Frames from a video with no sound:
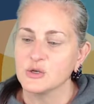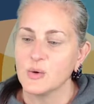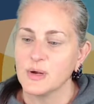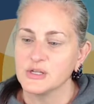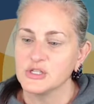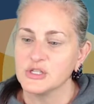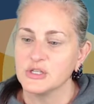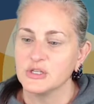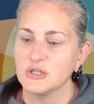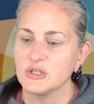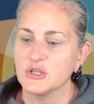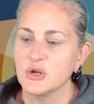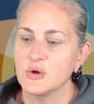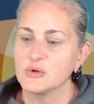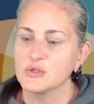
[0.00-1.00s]
question and
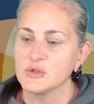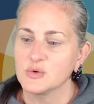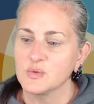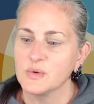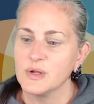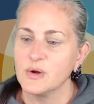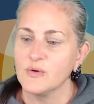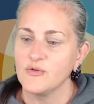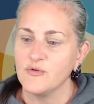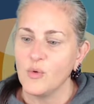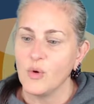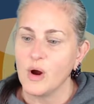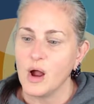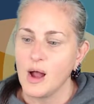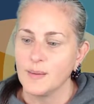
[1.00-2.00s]
chose 3 or
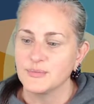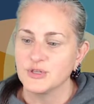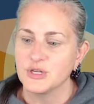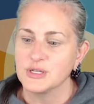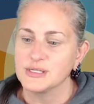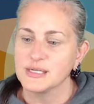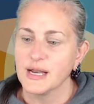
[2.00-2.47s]
4 options,